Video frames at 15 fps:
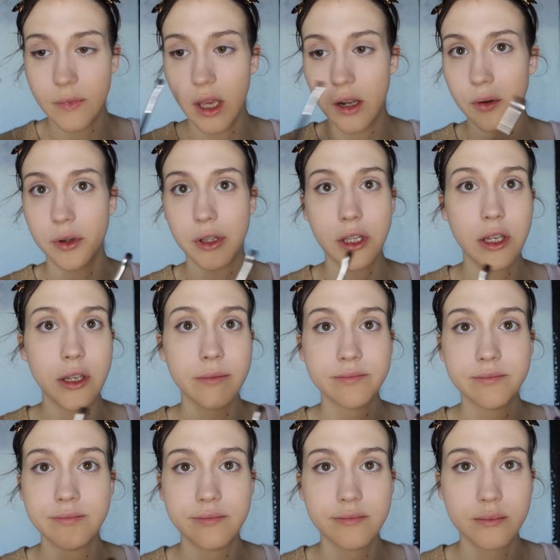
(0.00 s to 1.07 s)
I don't really
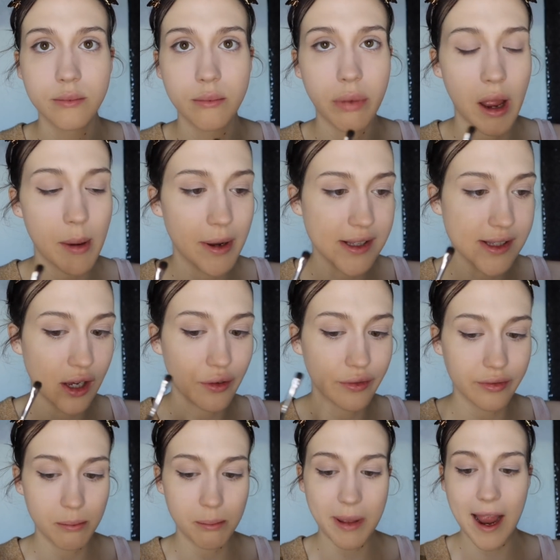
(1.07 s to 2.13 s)
buy
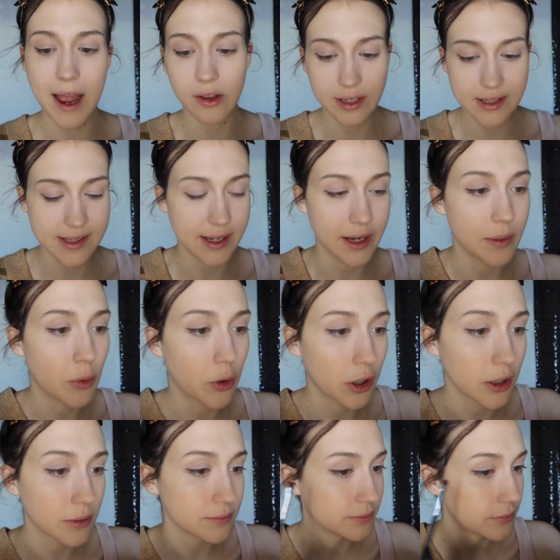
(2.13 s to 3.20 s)
myself palettes
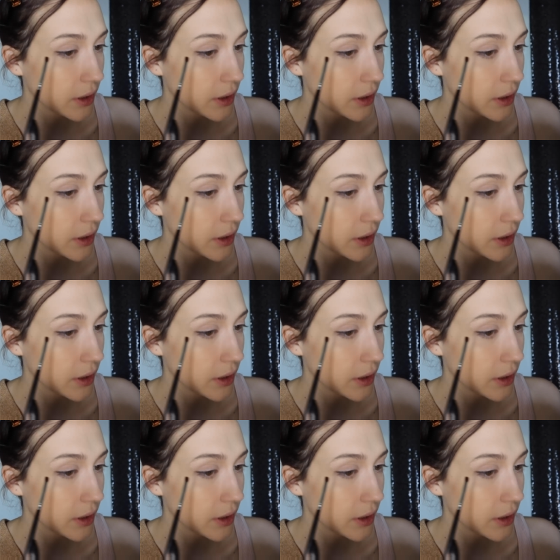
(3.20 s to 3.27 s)
anymore